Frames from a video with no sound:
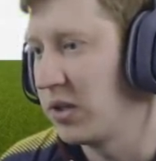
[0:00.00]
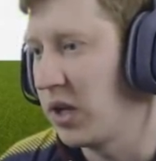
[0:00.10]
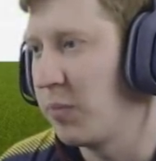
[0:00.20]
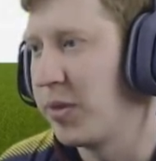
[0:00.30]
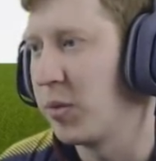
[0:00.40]
the
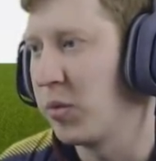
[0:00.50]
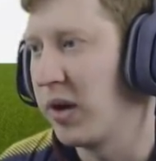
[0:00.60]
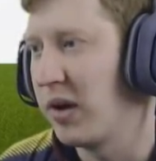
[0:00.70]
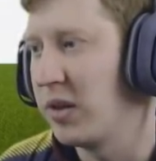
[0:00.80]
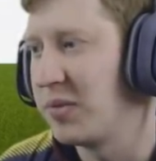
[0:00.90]
club that
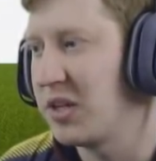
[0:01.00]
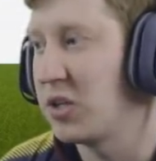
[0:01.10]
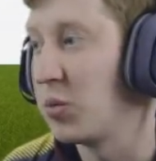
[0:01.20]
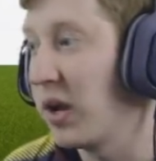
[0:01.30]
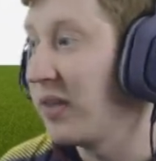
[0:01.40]
we're out in the
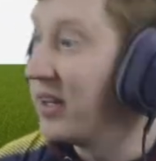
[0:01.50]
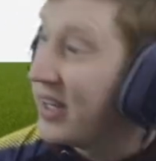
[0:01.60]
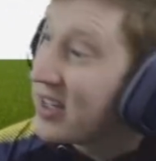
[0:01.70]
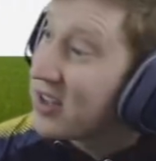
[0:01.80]
position we're at in the league.